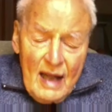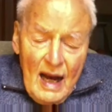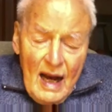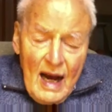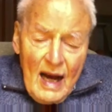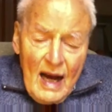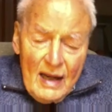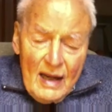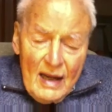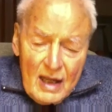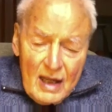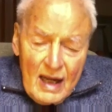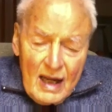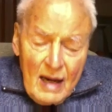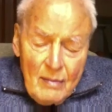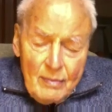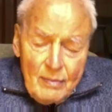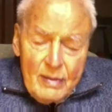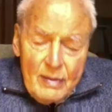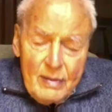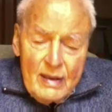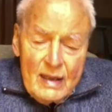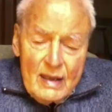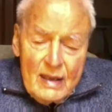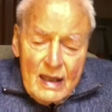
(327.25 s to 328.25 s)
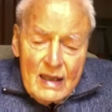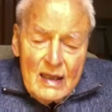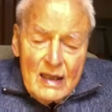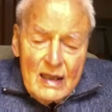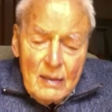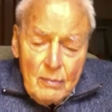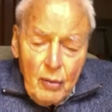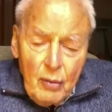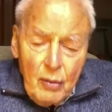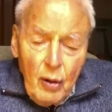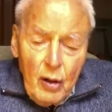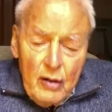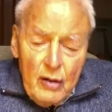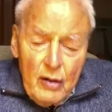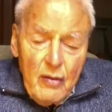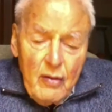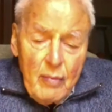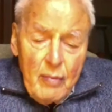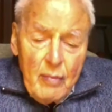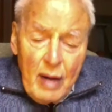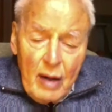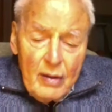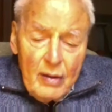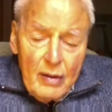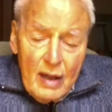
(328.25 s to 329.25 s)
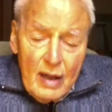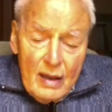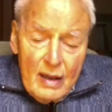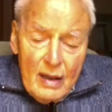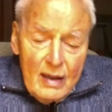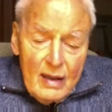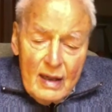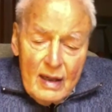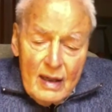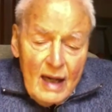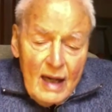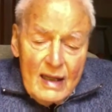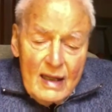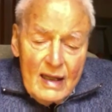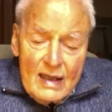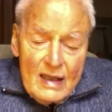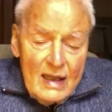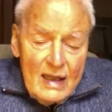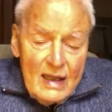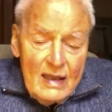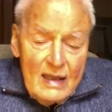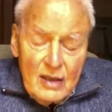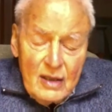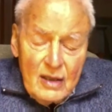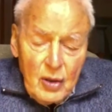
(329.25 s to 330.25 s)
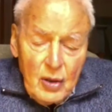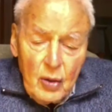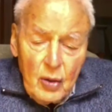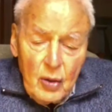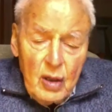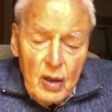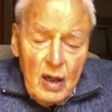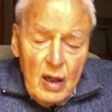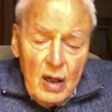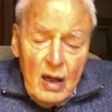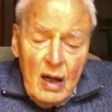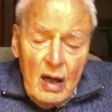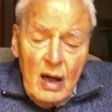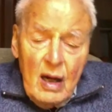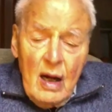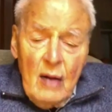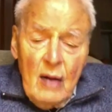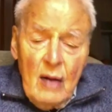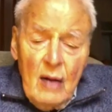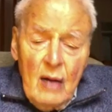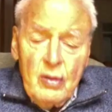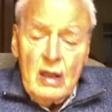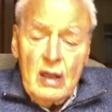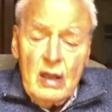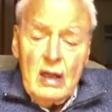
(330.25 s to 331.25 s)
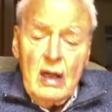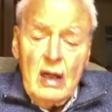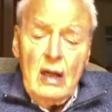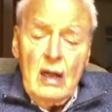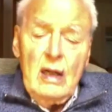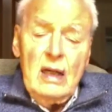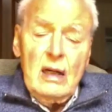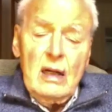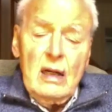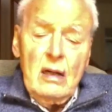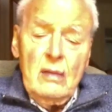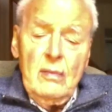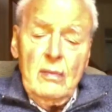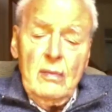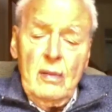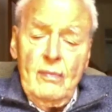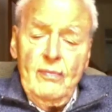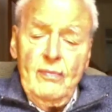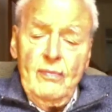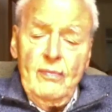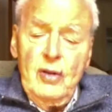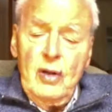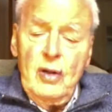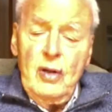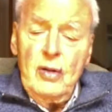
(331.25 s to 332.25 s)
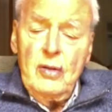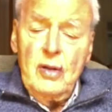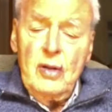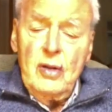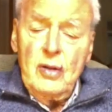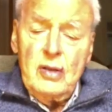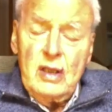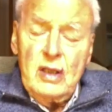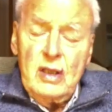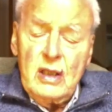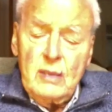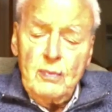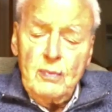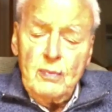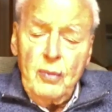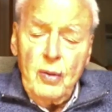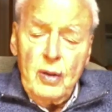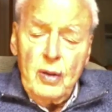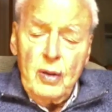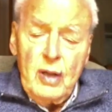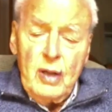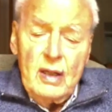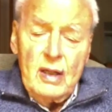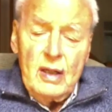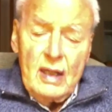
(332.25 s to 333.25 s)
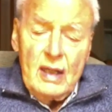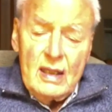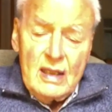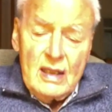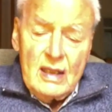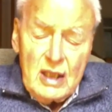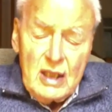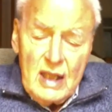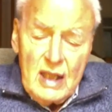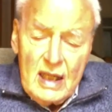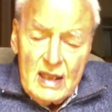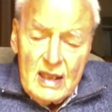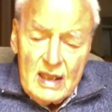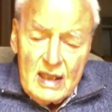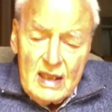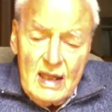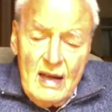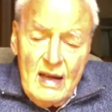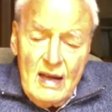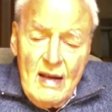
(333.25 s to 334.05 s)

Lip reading: unaccompanied little boy of about 9-10 years old with a little, notice board on his chest.